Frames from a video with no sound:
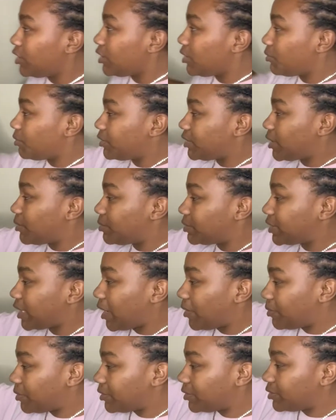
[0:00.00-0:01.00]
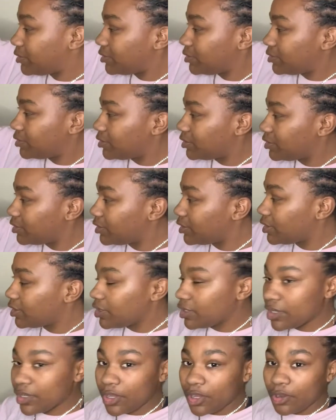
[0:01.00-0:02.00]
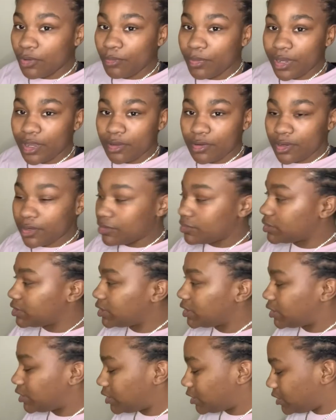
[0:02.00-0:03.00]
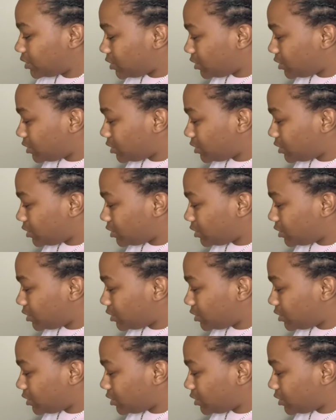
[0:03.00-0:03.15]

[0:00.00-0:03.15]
We done with that one. We're going to go to